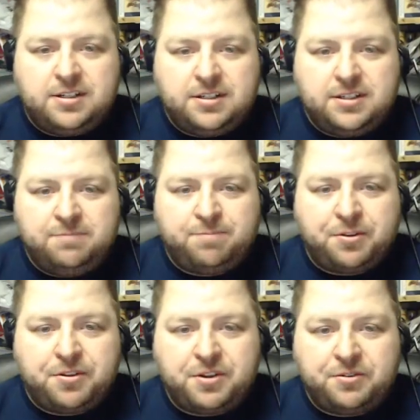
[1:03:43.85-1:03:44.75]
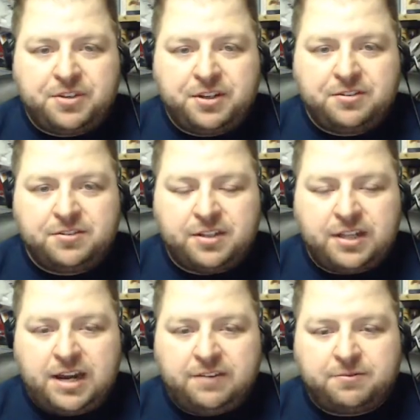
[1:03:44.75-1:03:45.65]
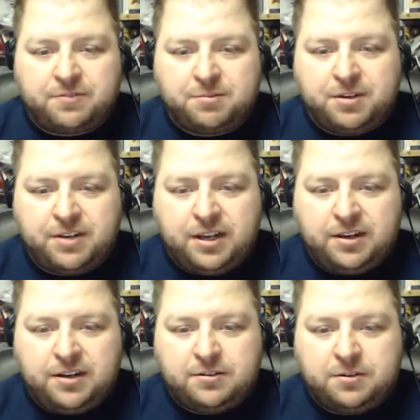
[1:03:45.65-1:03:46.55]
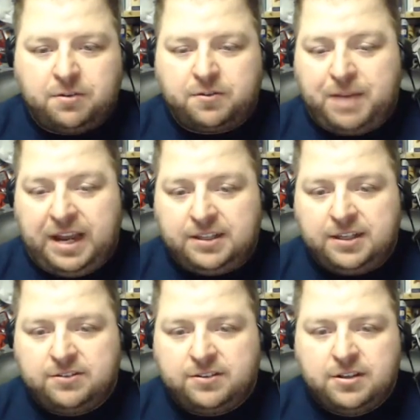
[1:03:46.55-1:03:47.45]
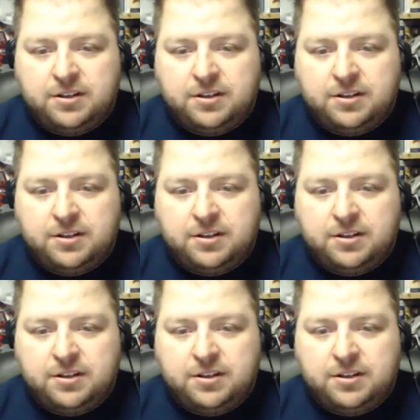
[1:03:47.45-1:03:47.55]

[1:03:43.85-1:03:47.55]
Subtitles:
in both of those years, a lot of them from Nintendo or from Atlas.